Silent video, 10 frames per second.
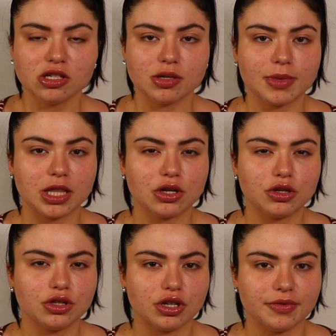So I'm a
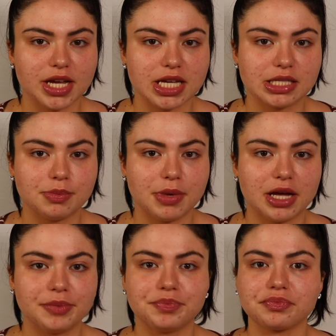little nervous,
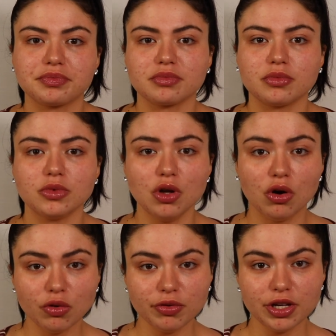but
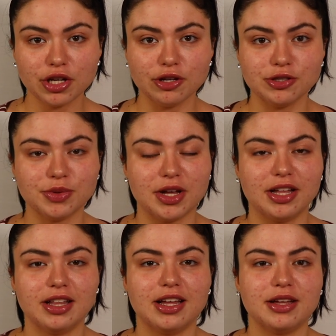hopefully it goes
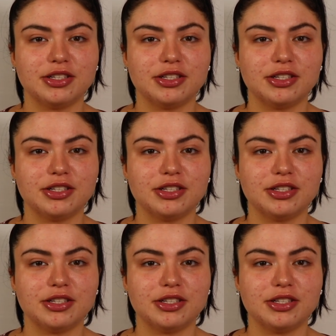well.